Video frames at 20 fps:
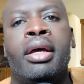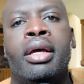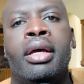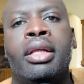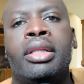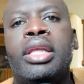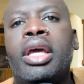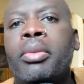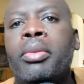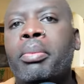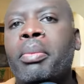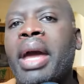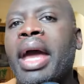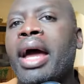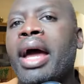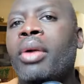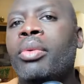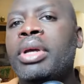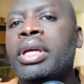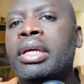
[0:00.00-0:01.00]
They're
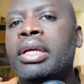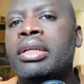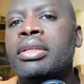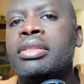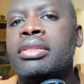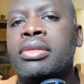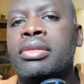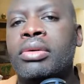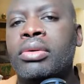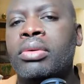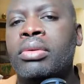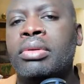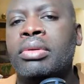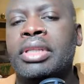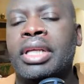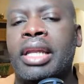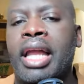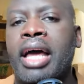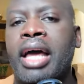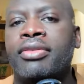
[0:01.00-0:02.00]
married to the
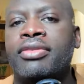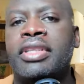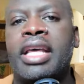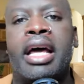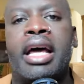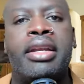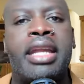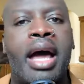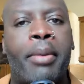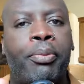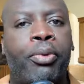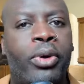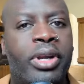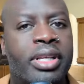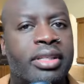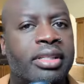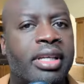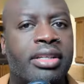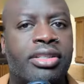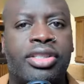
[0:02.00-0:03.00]
lifestyle. Now,
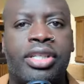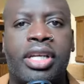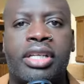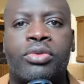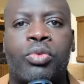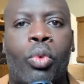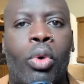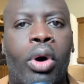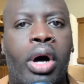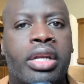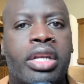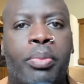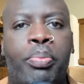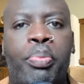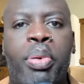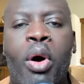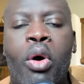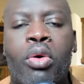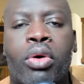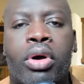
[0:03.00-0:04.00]
Princess just won the
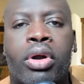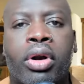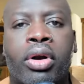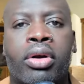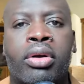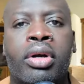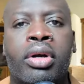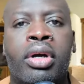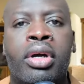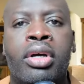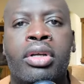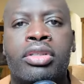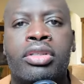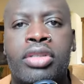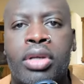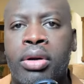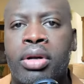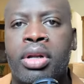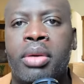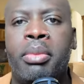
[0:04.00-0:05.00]
poker
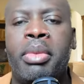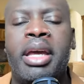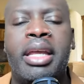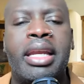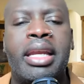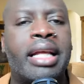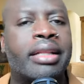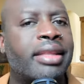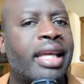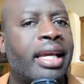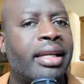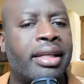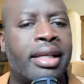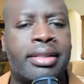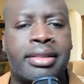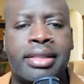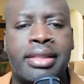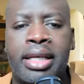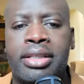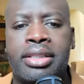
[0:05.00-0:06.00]
tournament. I think they
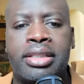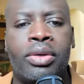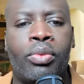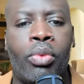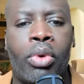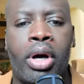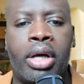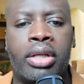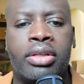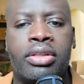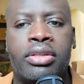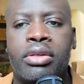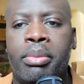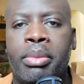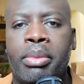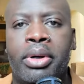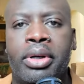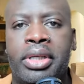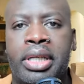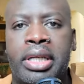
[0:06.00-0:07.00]
say she won two
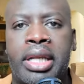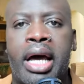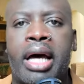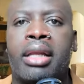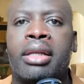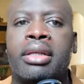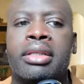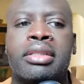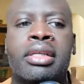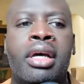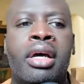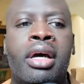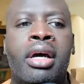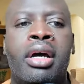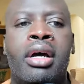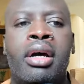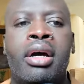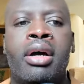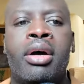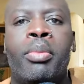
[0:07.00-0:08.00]
million dollars.
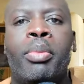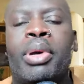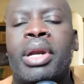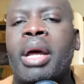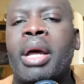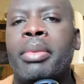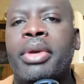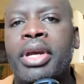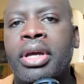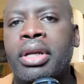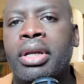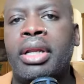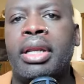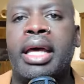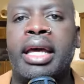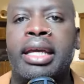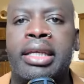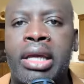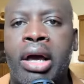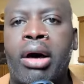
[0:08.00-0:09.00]
But I'm here to
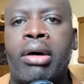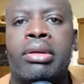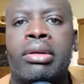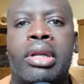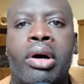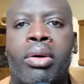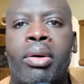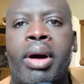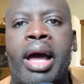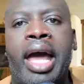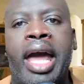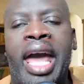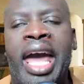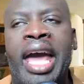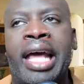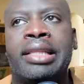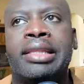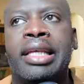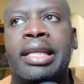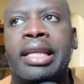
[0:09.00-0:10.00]
let y'all know,
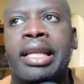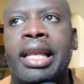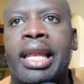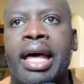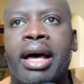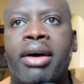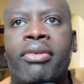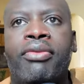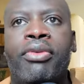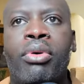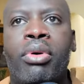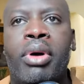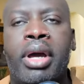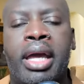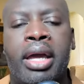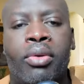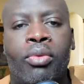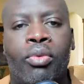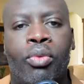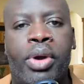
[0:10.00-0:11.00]
at the level
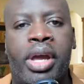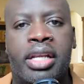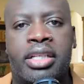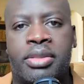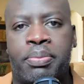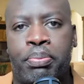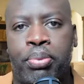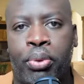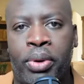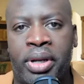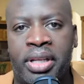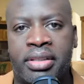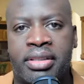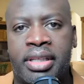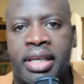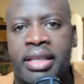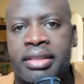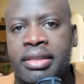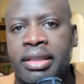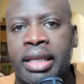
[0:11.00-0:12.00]
in which
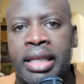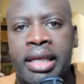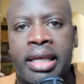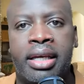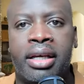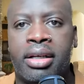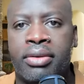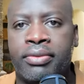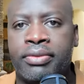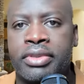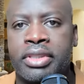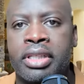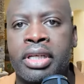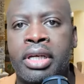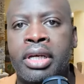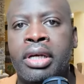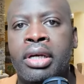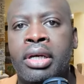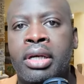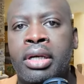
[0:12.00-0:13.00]
Princess lives,
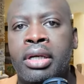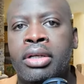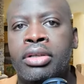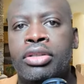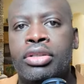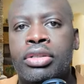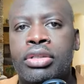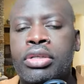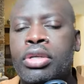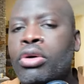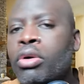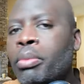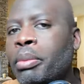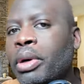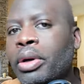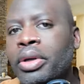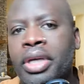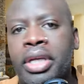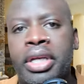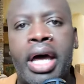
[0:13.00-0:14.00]
two
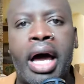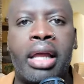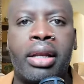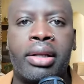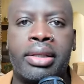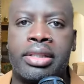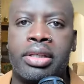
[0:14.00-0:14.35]
million dollars